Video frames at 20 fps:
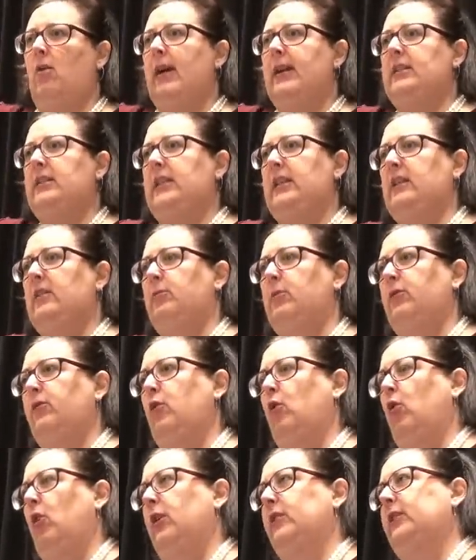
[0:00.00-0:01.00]
I see them, of
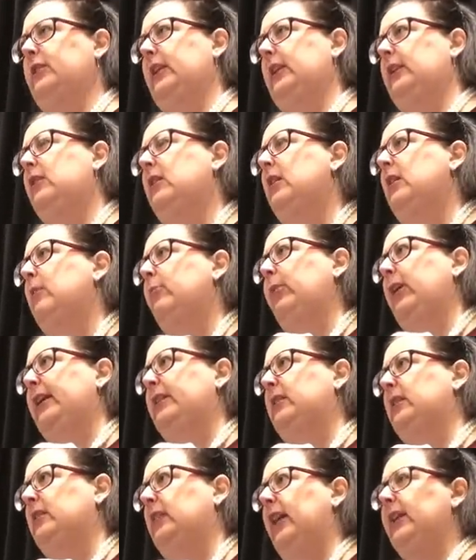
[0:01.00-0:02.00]
course, in
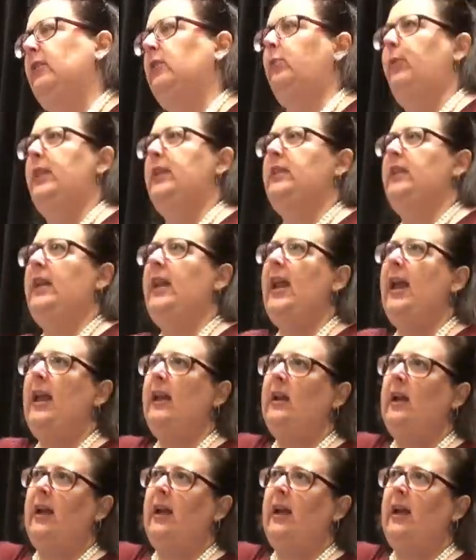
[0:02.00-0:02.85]
places like Louisiana,